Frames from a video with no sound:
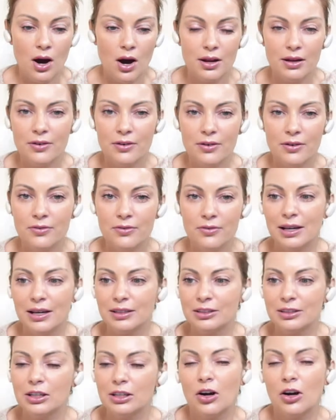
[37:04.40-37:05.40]
lot of
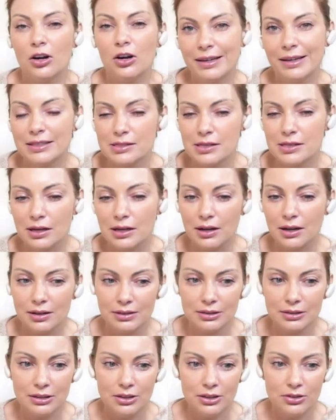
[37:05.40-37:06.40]
electronics are
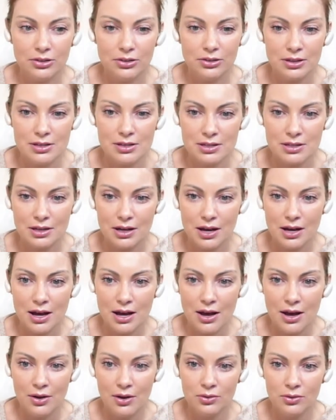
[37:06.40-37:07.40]
currently on this
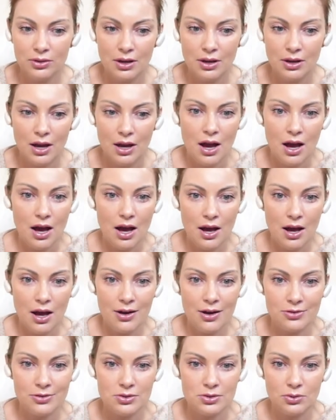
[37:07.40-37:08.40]
count.
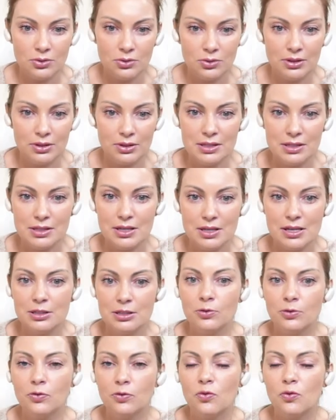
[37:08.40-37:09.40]
Uh, so this
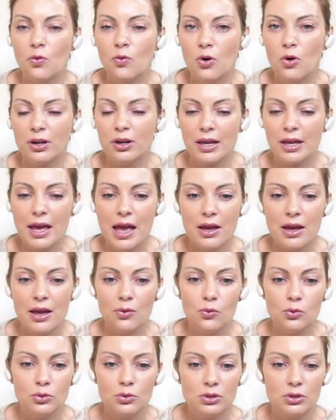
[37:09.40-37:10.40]
is
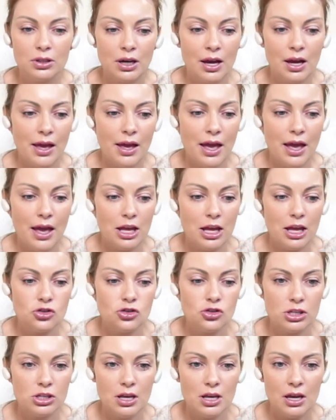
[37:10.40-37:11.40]
4K Ultra
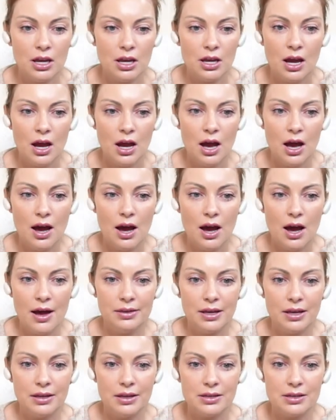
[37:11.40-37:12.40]
HD
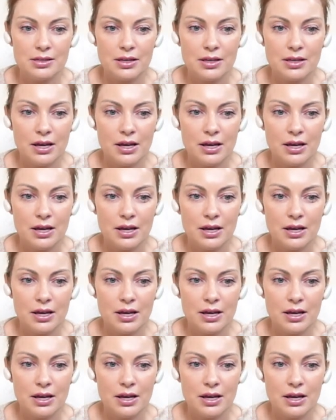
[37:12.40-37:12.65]
uh, that